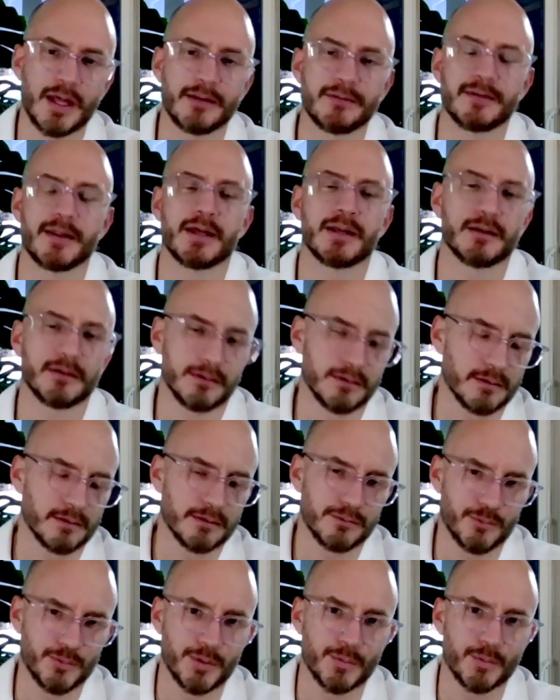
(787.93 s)
and then
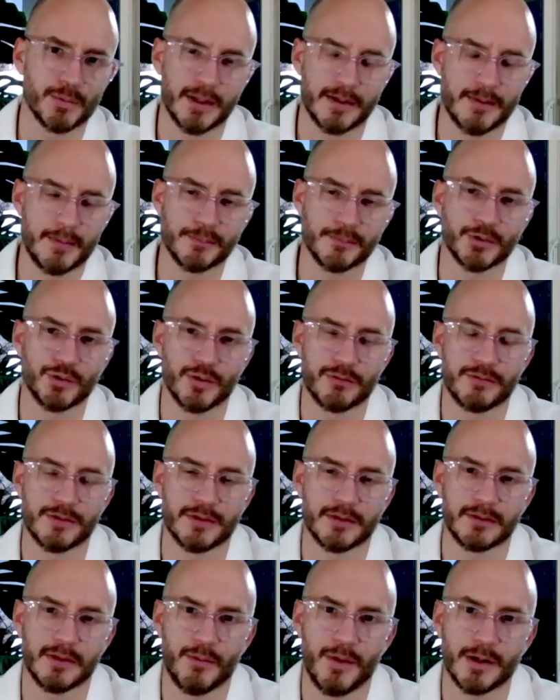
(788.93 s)
we will let them do
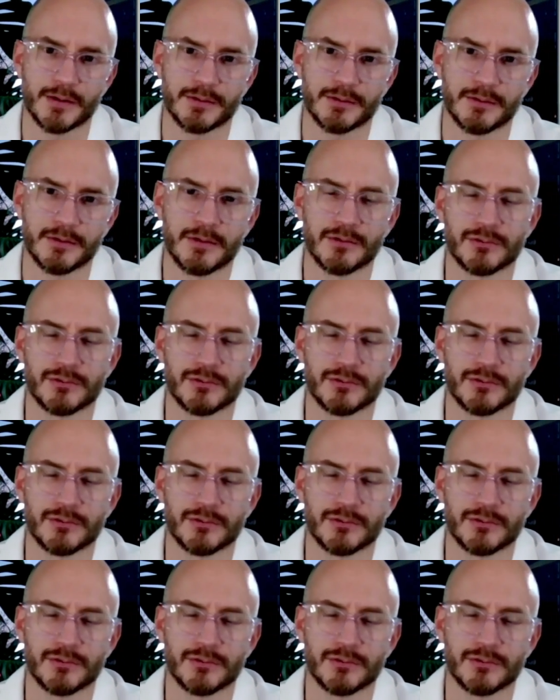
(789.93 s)
everything they want.